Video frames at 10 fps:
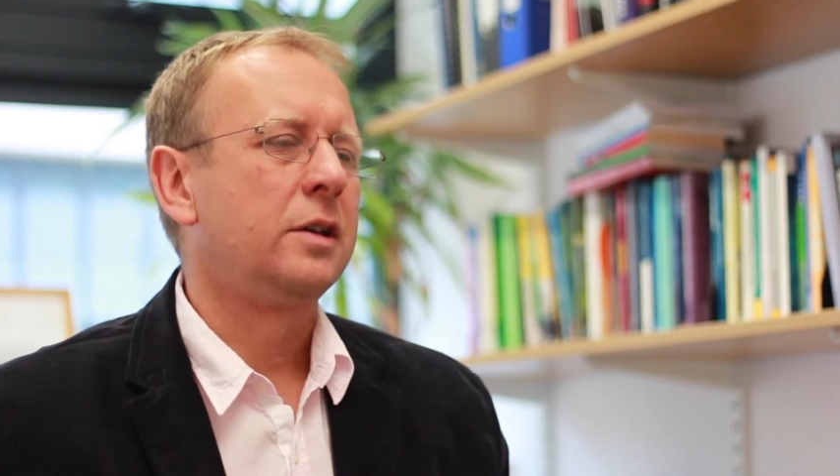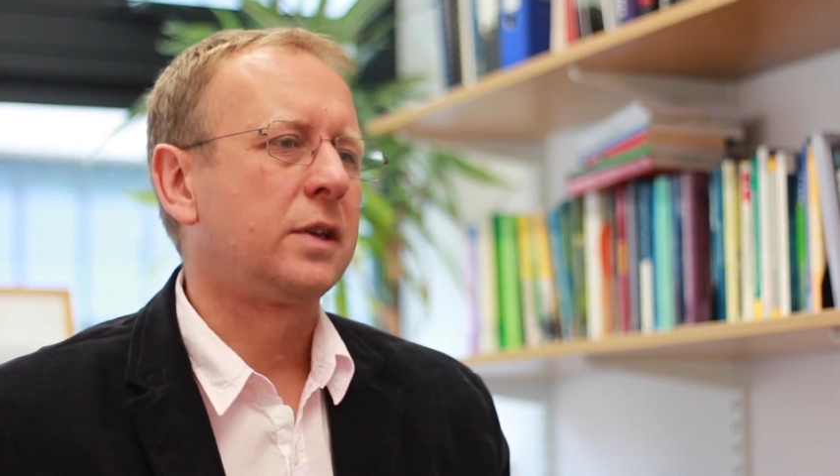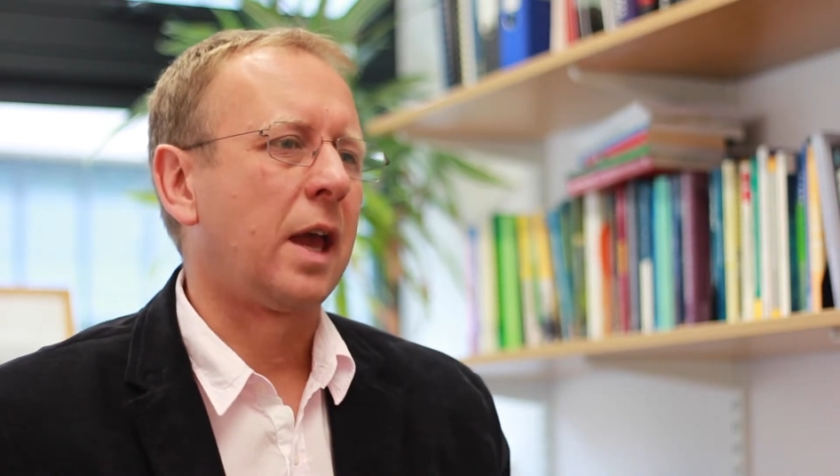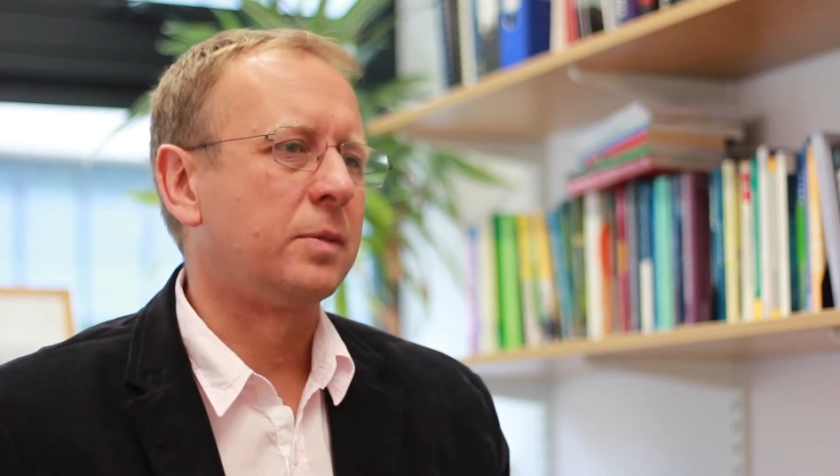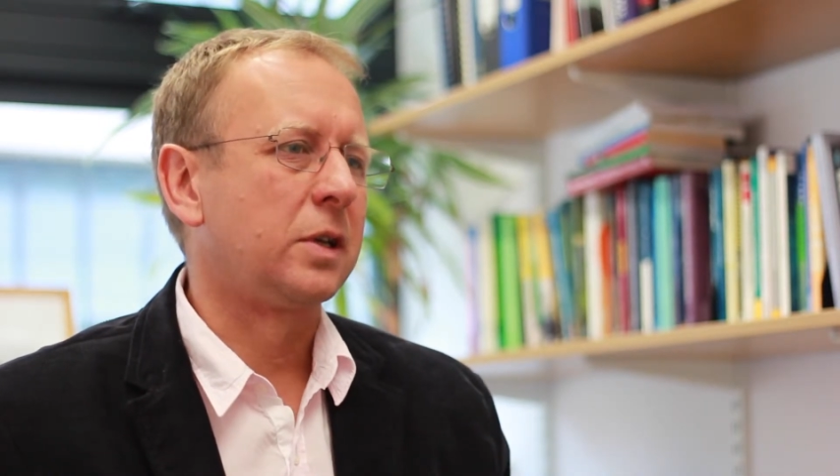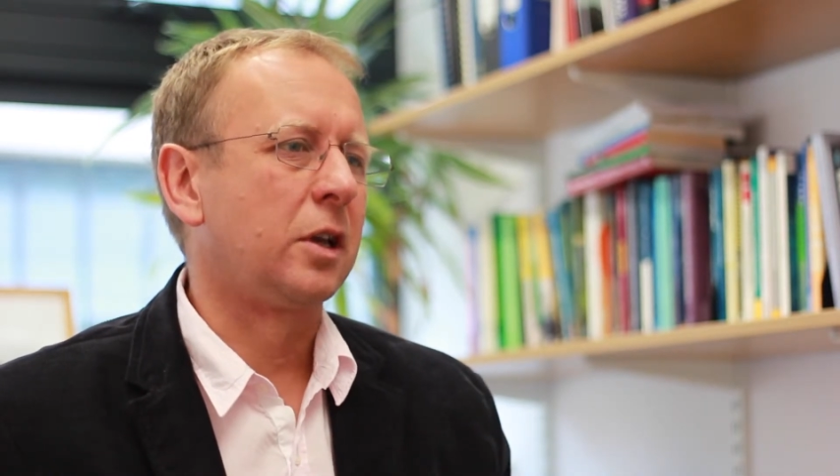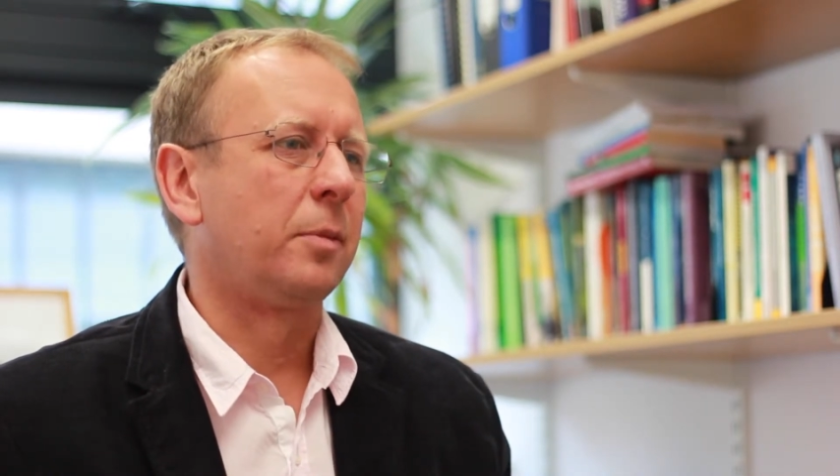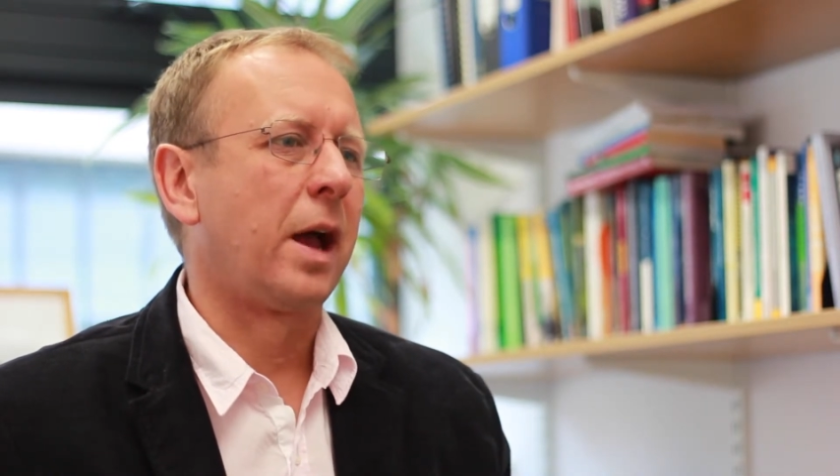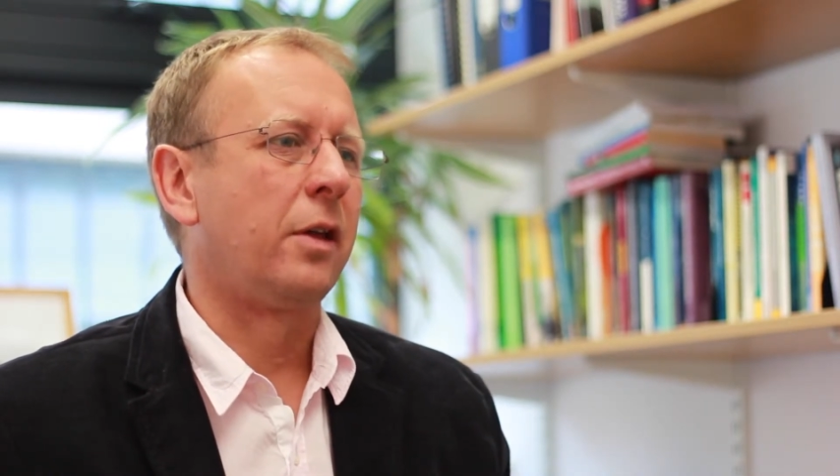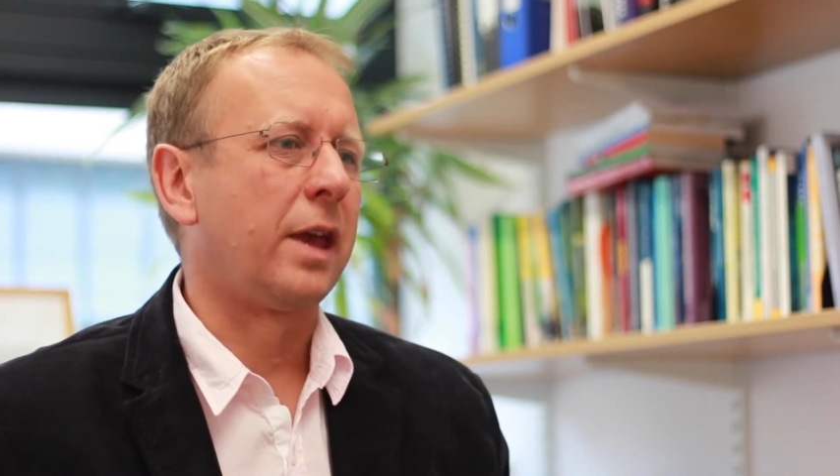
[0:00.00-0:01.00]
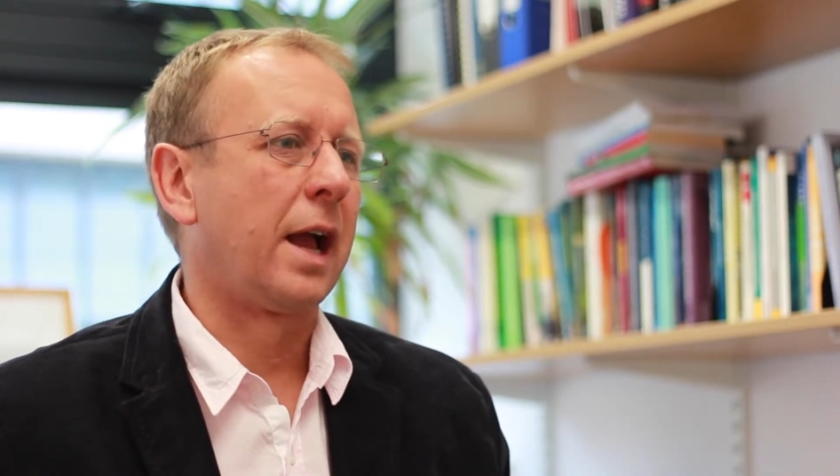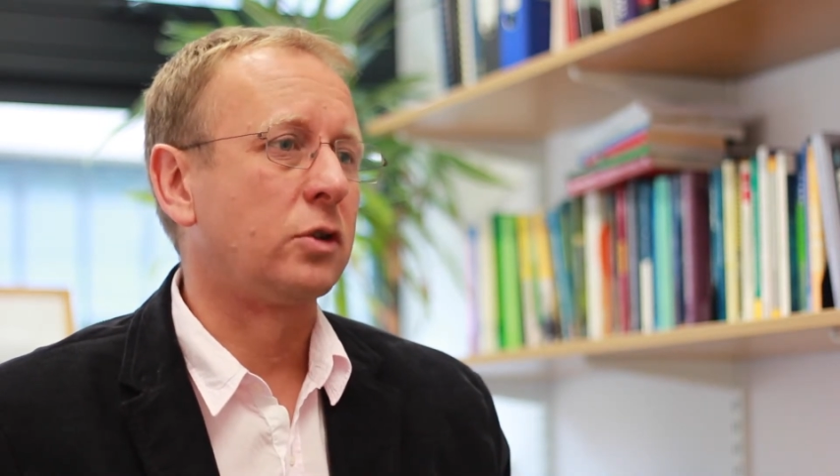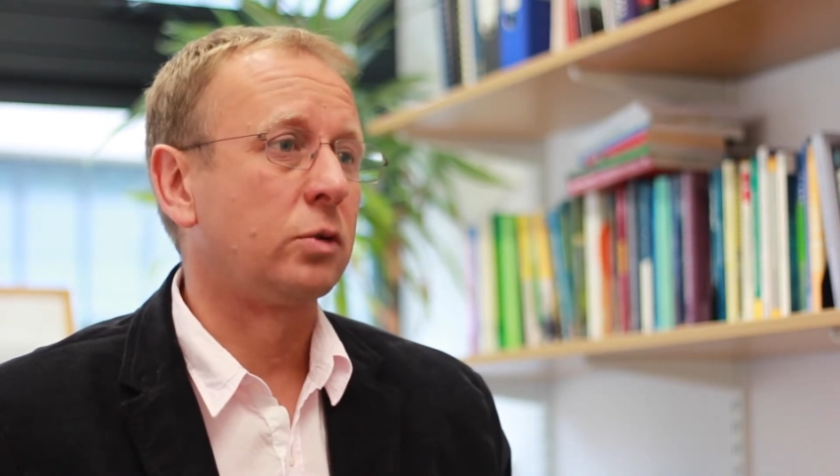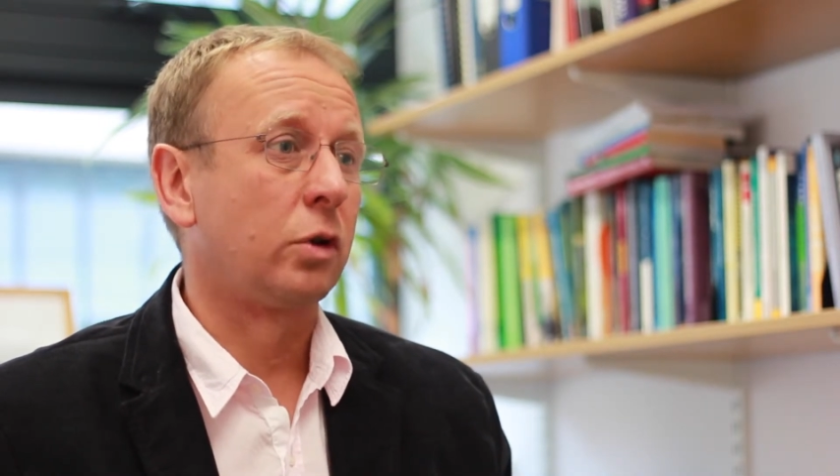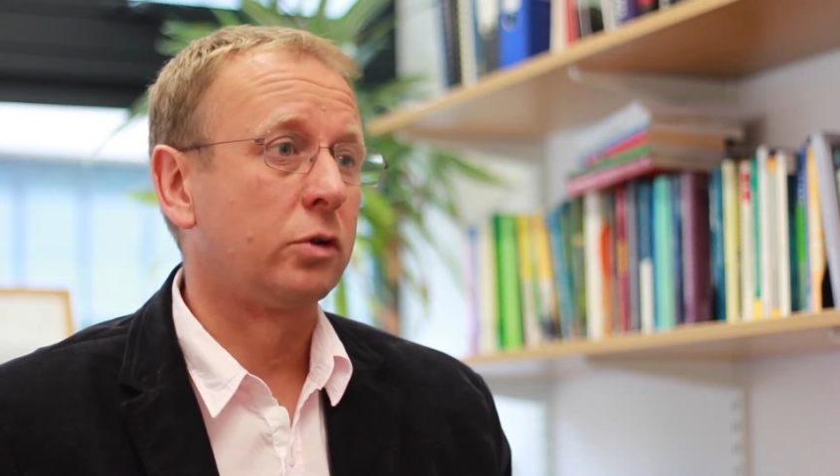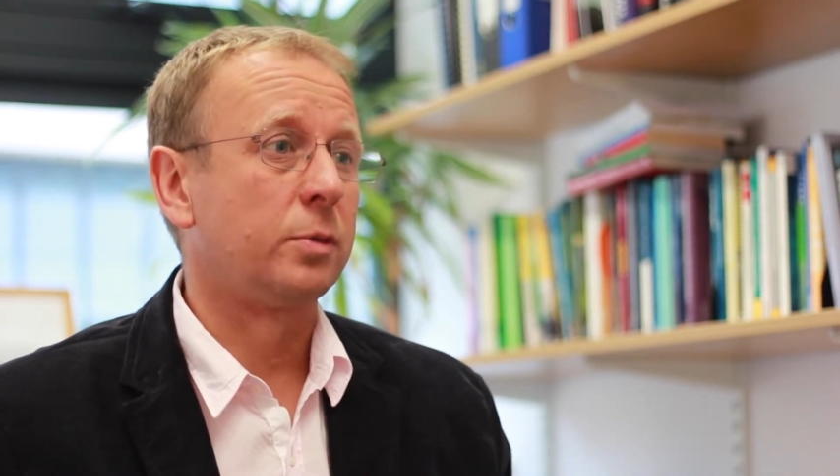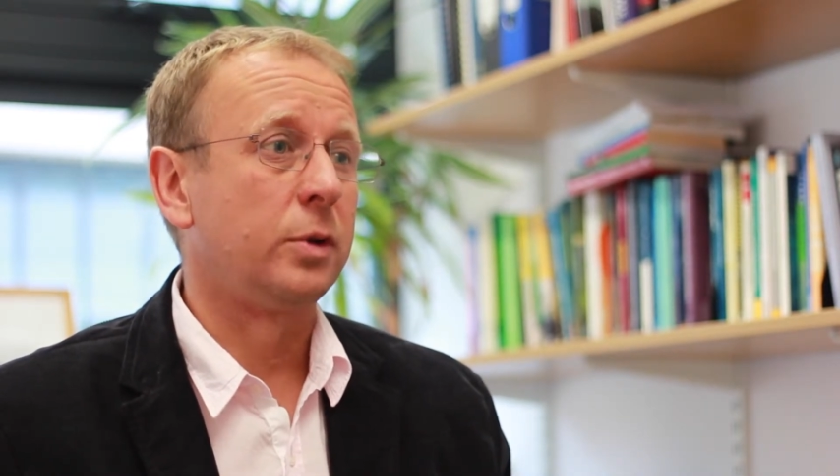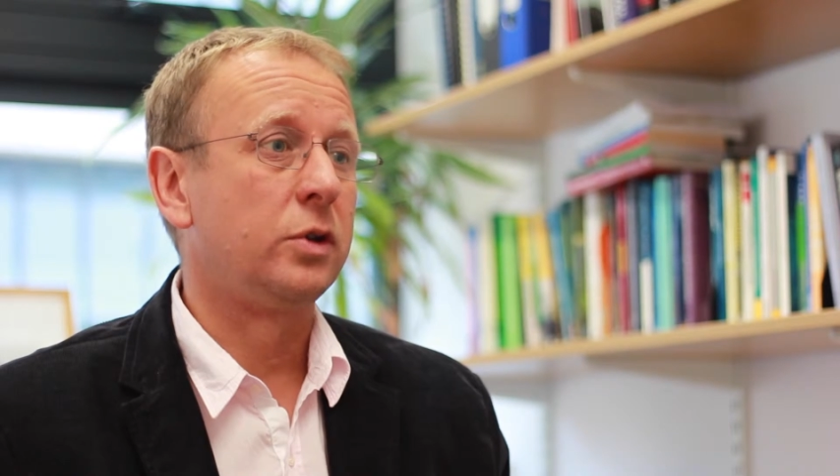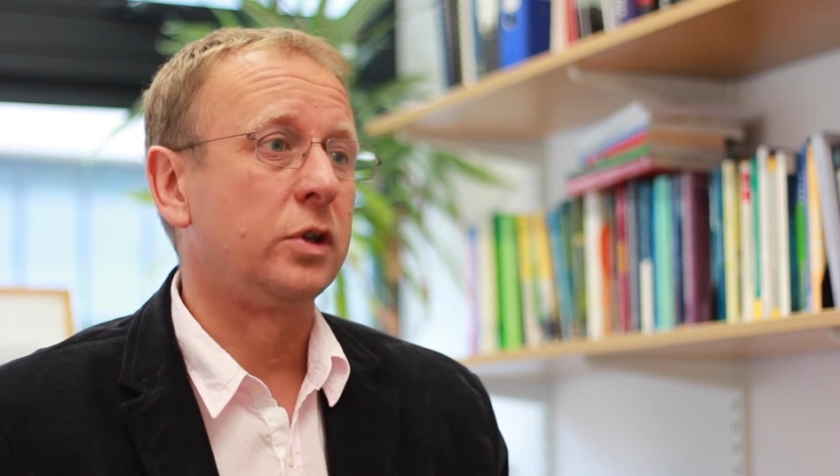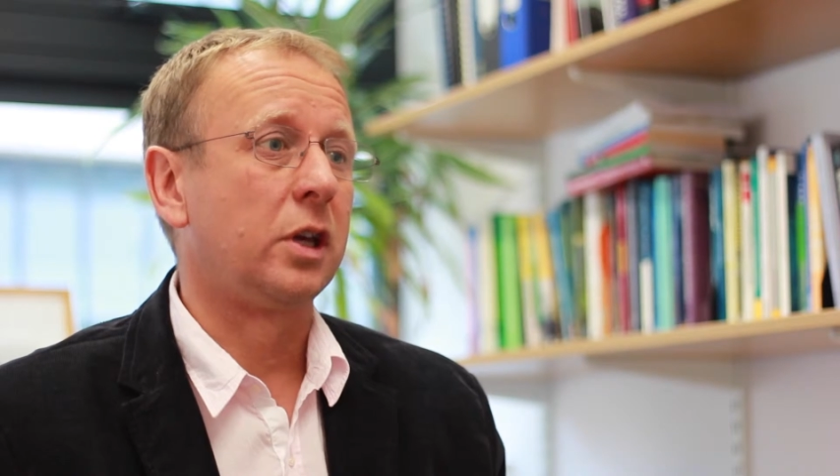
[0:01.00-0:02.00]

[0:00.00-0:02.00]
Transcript: skeptical about the actual contribution